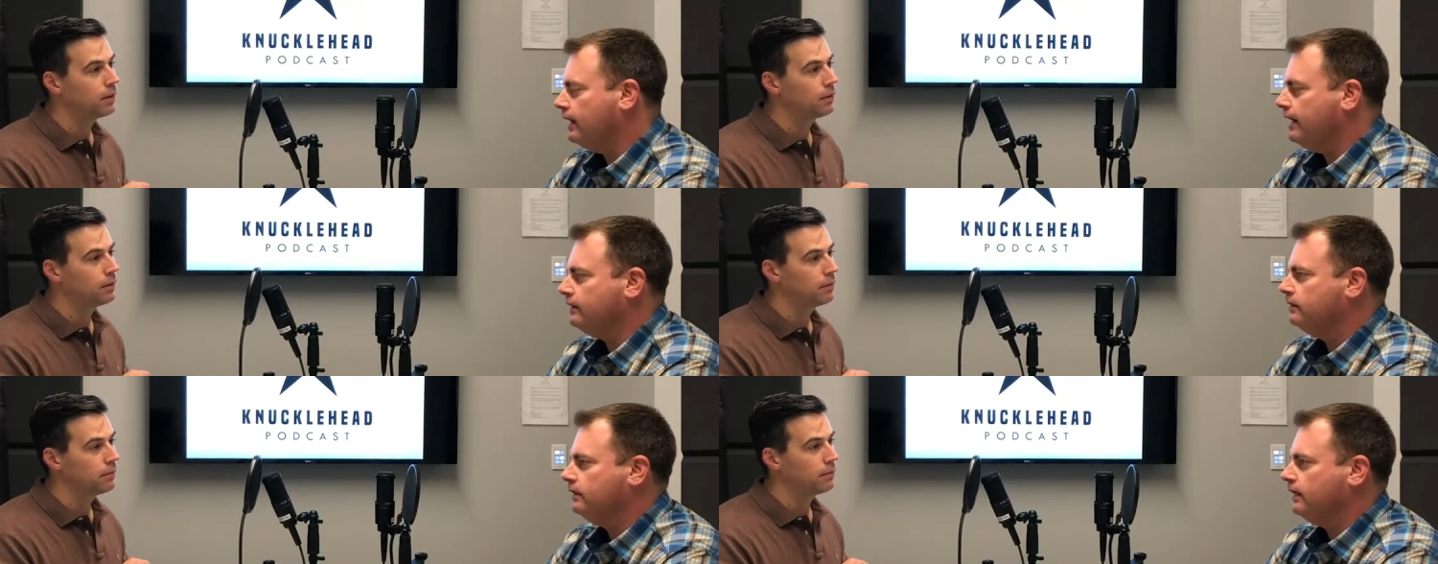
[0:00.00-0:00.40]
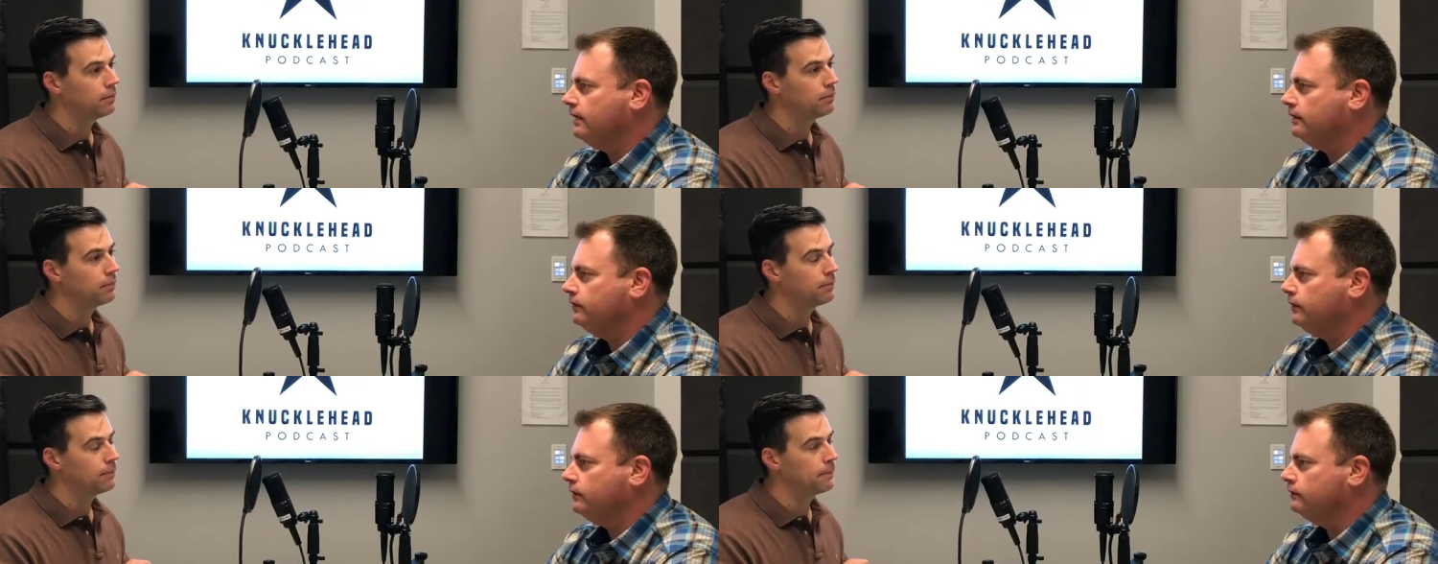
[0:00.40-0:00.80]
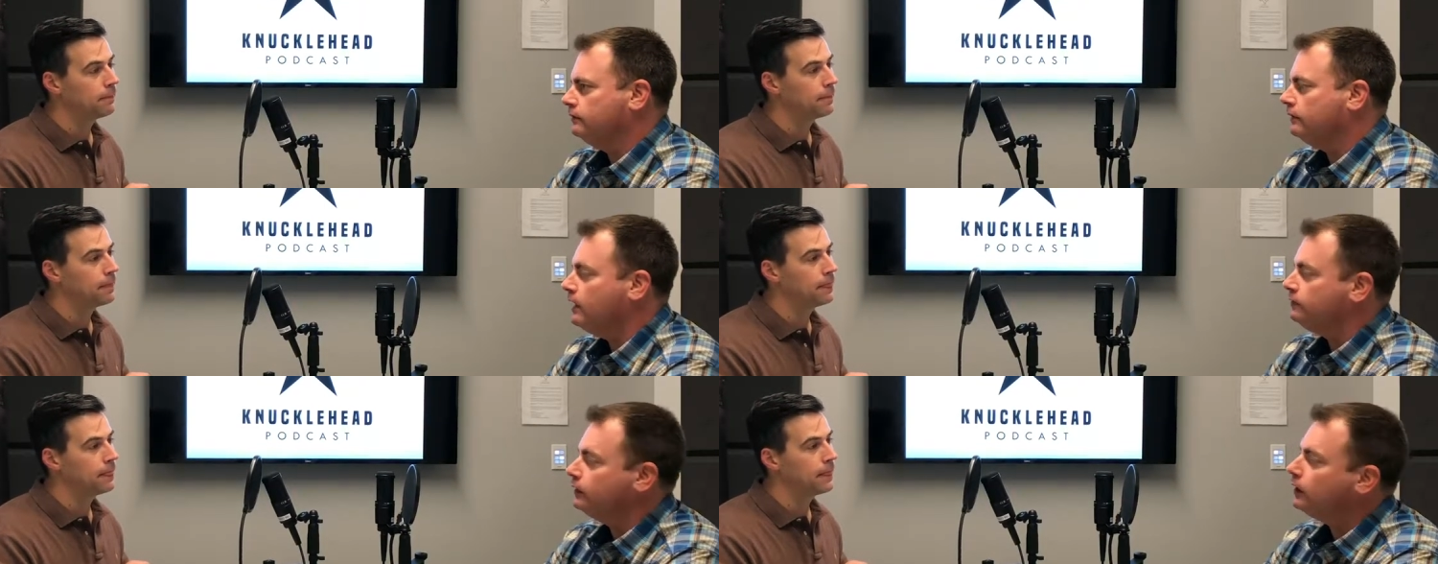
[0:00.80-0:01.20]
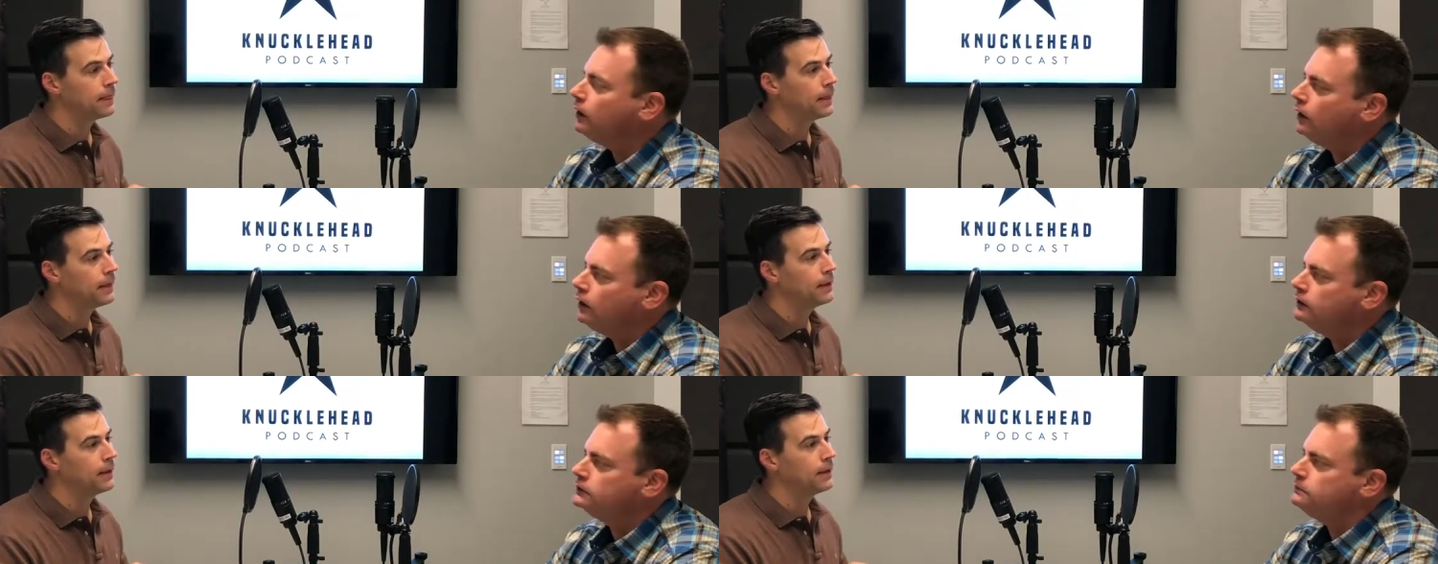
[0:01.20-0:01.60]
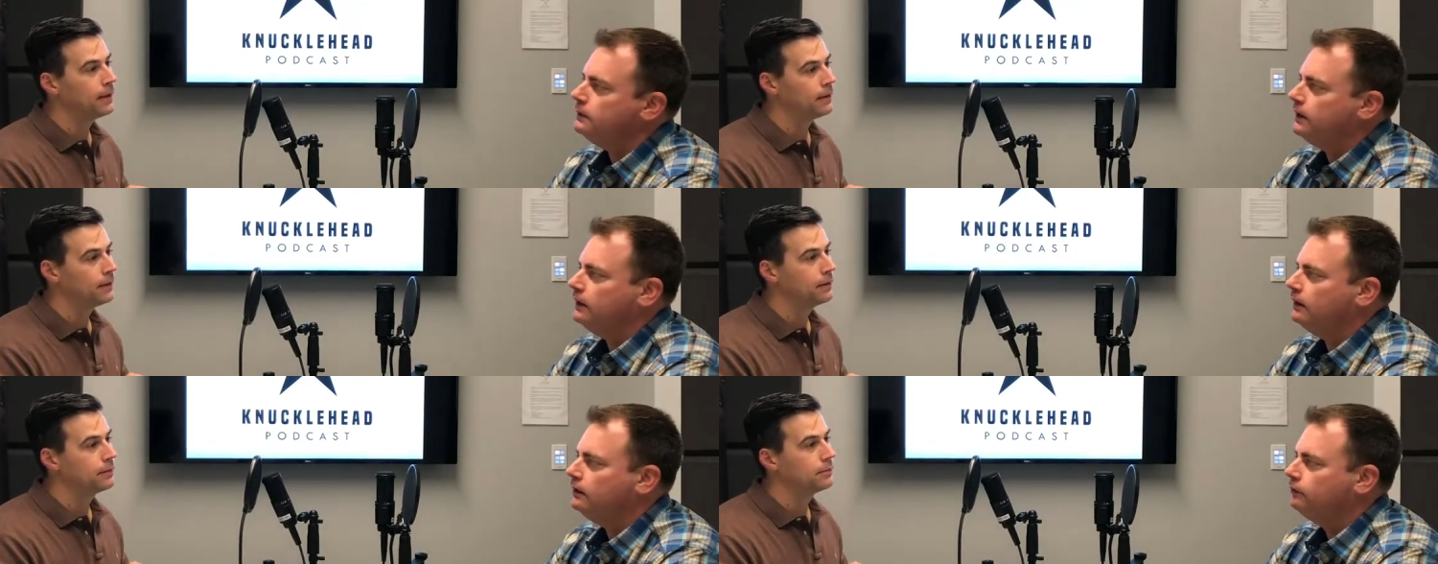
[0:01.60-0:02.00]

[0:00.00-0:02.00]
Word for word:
Speaker 1: I think there's a lot of encouragement